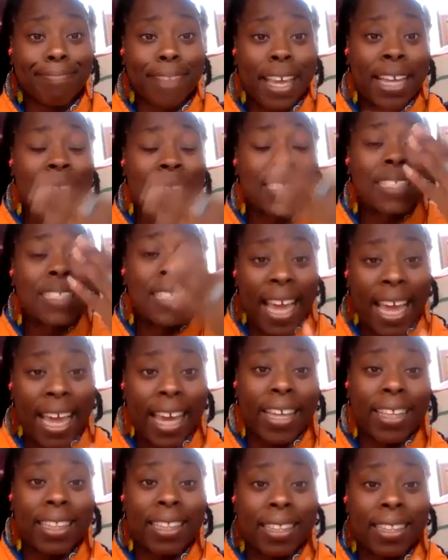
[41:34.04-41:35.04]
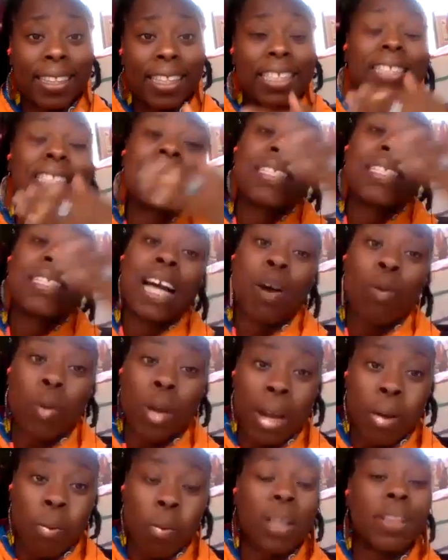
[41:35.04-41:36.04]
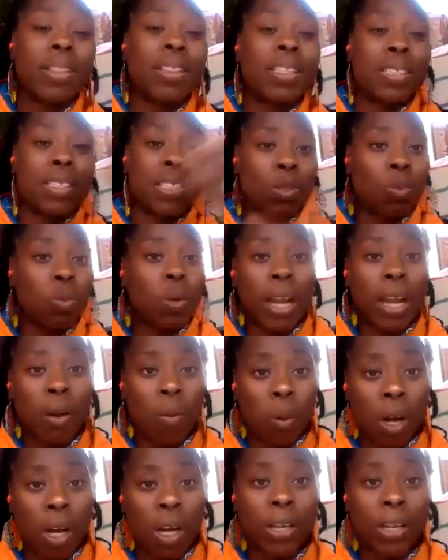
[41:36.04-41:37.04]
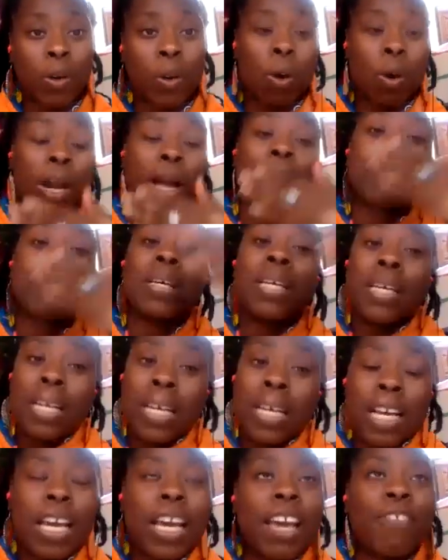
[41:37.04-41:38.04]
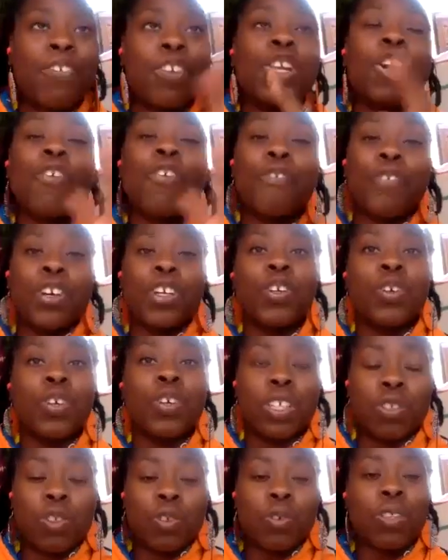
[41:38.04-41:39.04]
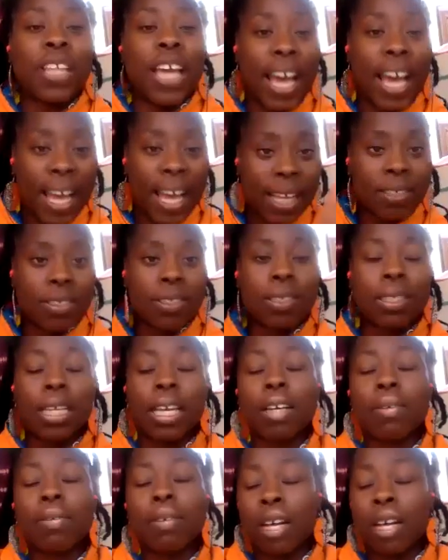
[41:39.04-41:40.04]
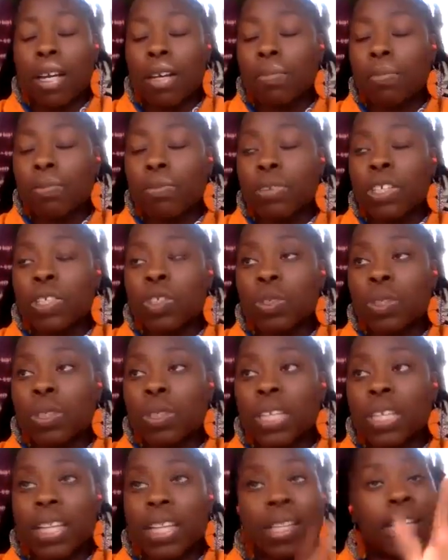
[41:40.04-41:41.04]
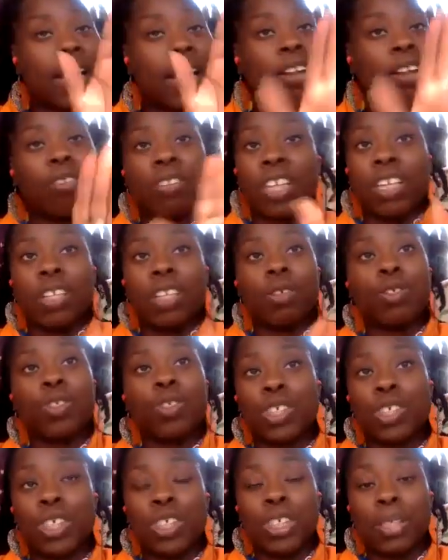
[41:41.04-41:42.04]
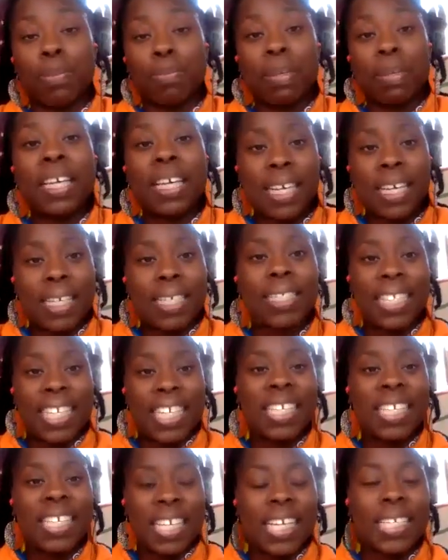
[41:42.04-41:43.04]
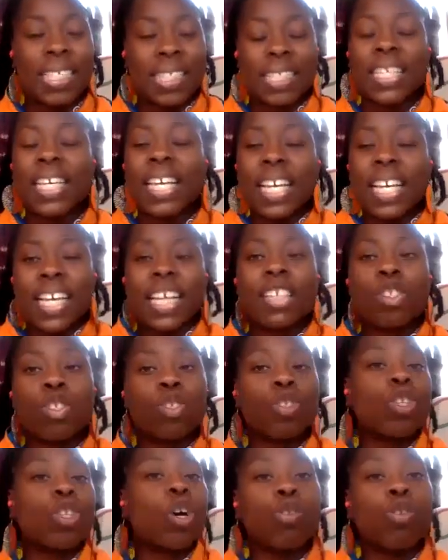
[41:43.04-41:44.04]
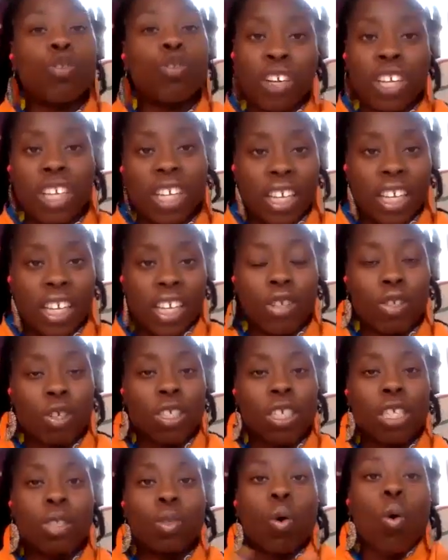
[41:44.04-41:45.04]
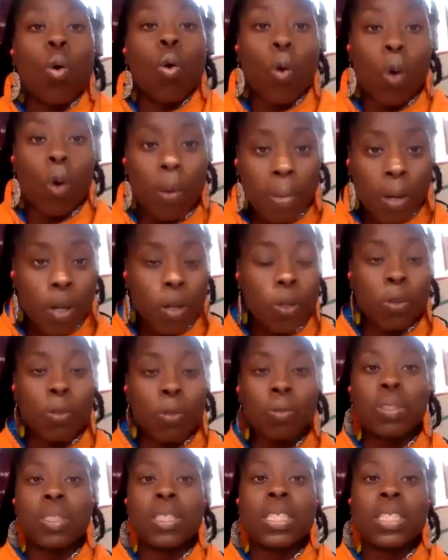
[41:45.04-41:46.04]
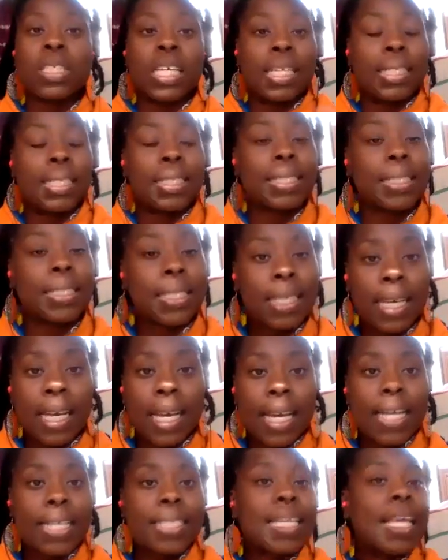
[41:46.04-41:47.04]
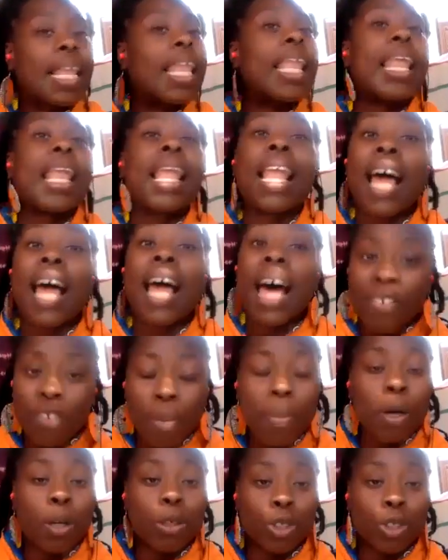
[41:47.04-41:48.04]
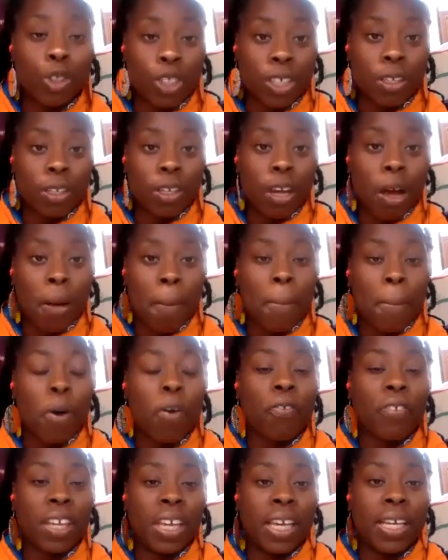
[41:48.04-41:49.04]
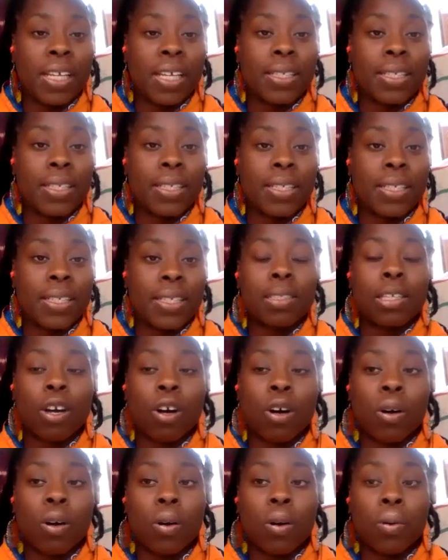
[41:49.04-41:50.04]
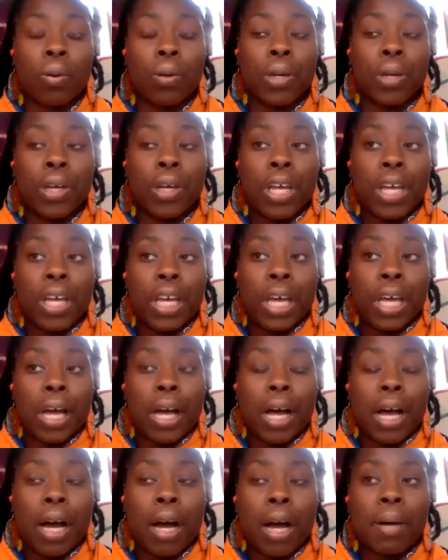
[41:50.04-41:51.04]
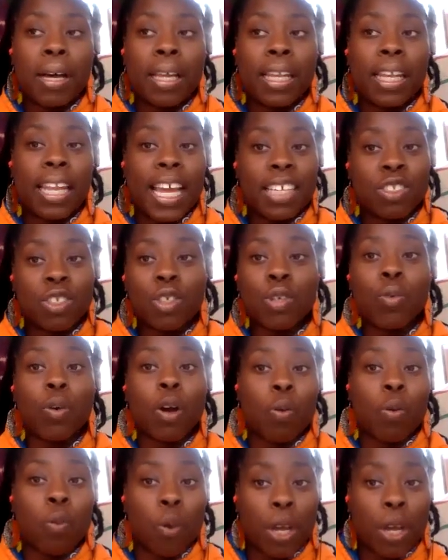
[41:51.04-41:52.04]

and say, this is not what I want, this is what I want. Or if you don't feel you can do that, just like Rachel said, then I don't think you should, because it's so tricky. It's hormones, it's a lot of emotion on both ends. And so unless you